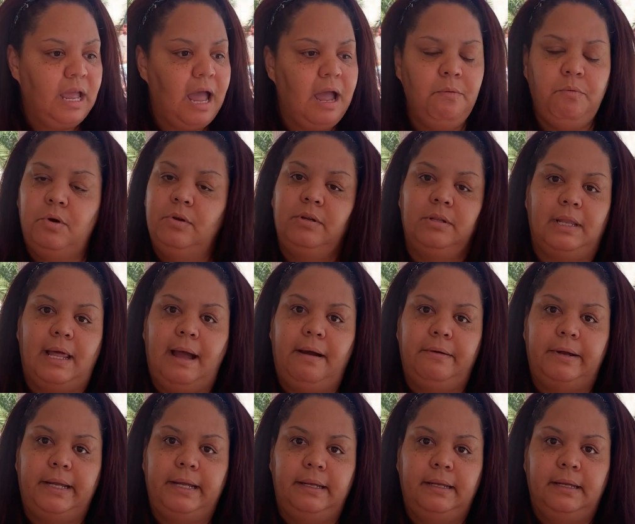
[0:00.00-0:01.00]
I won't
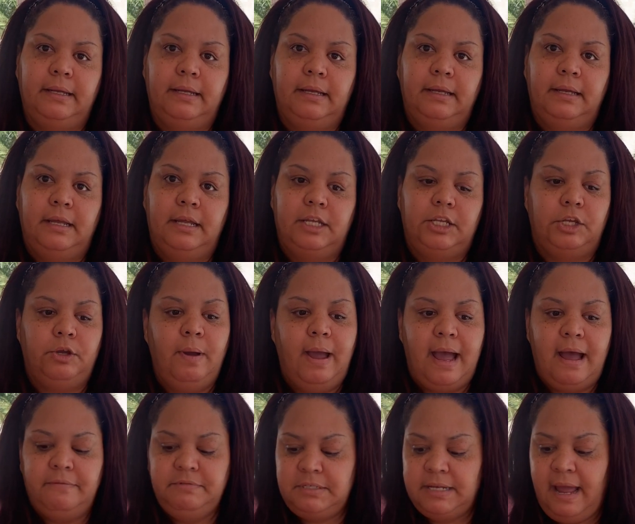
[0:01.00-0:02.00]
allow it. You
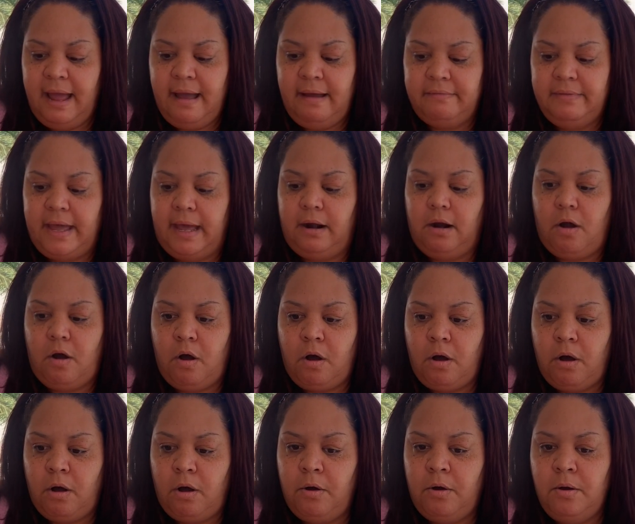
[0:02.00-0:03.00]
have to have that
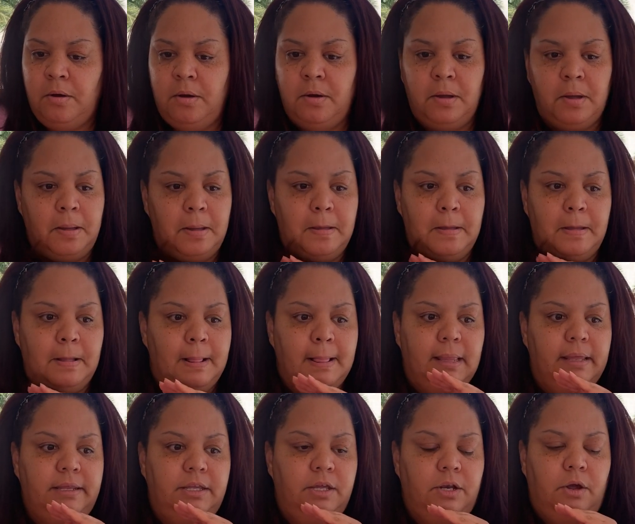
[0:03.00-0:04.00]
all,
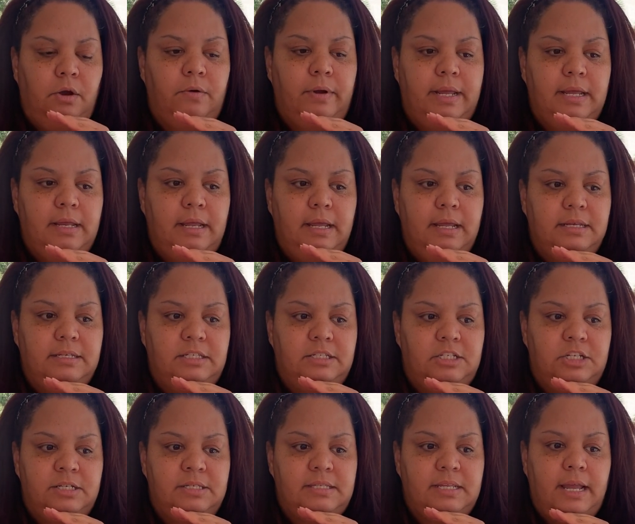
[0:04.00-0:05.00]
you know, it's
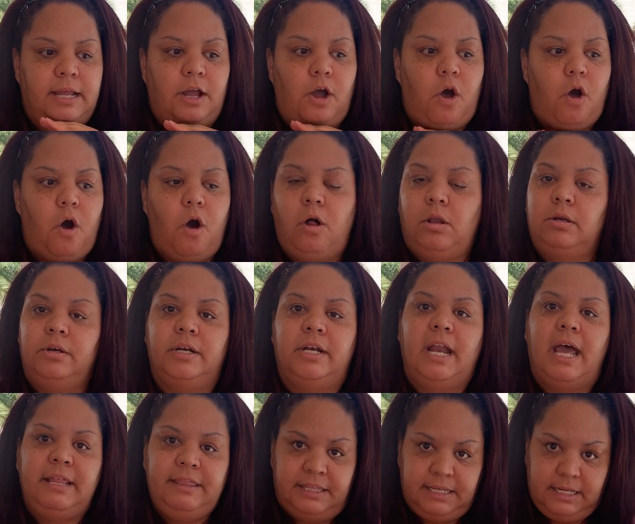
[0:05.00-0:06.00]
just like all or
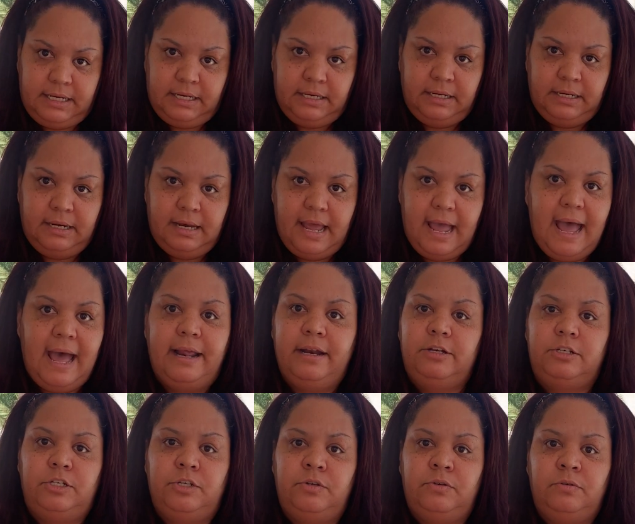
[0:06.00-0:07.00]
nothing
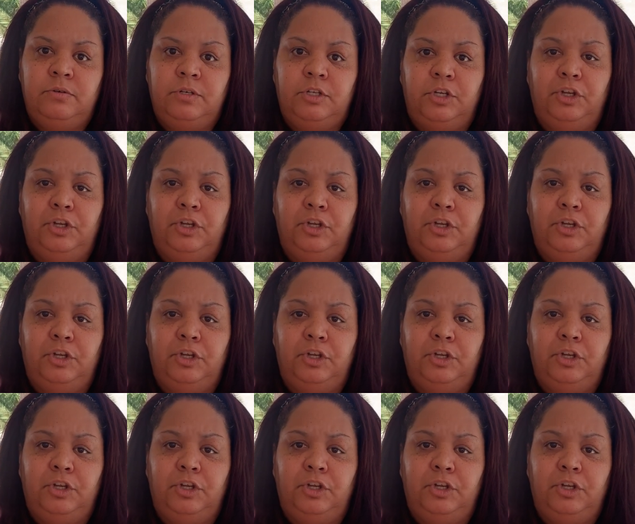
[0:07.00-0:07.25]
attitude.